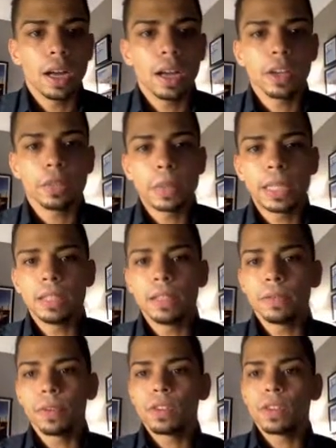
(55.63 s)
explain the
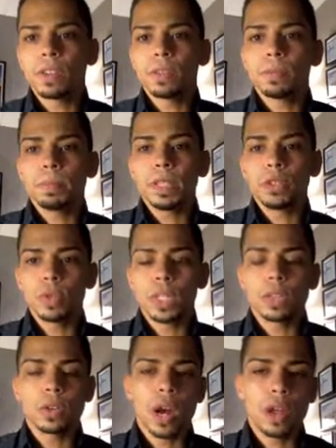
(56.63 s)
differences
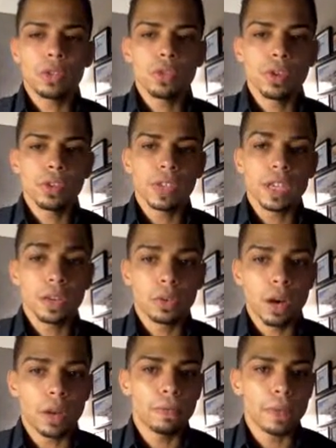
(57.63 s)
between crowdsourcing and
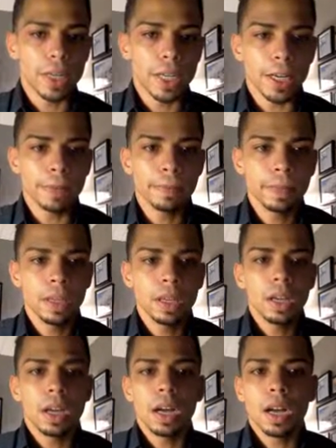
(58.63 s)
crowdfunding.
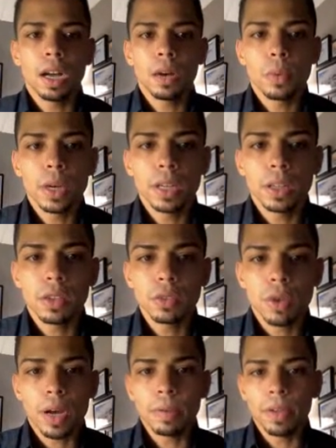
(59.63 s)
We're going to
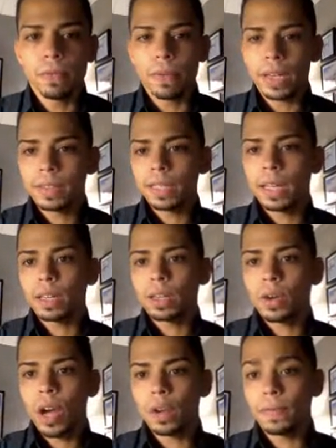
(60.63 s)
describe the effects that
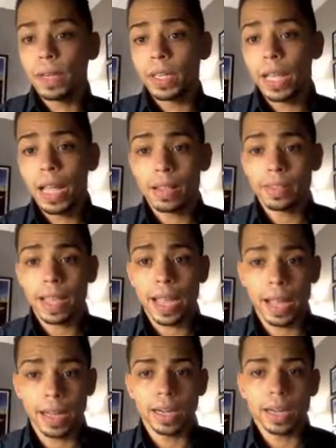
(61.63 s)
crowdfunding has
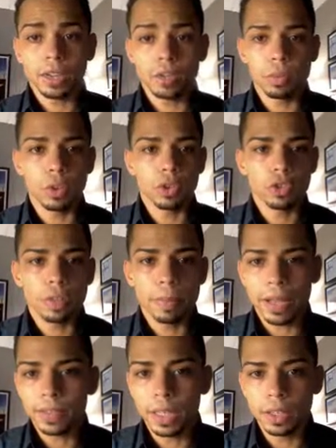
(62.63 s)
had on entrepreneurship as an